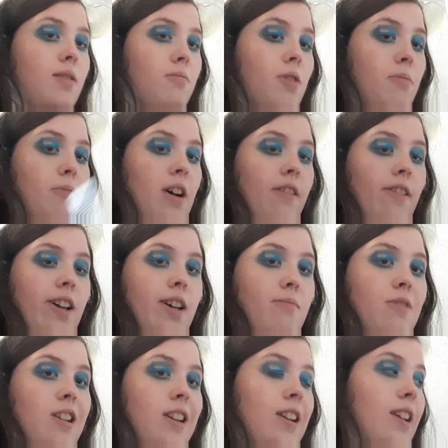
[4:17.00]
My
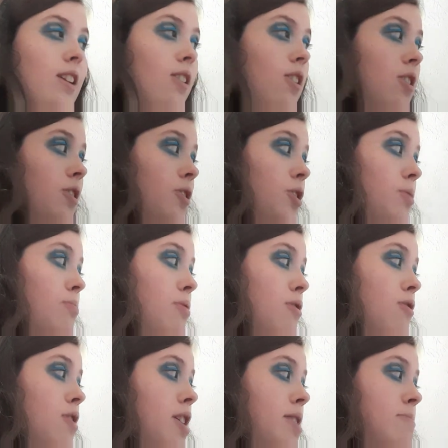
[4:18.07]
Barium Lidlock
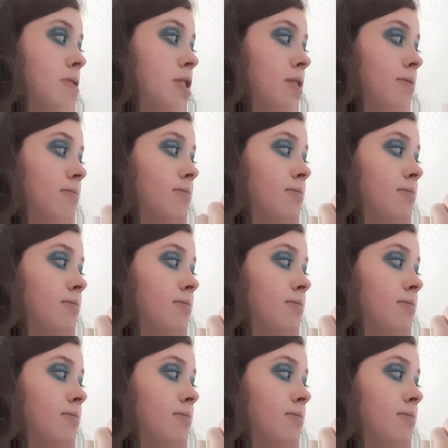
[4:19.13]
Primer.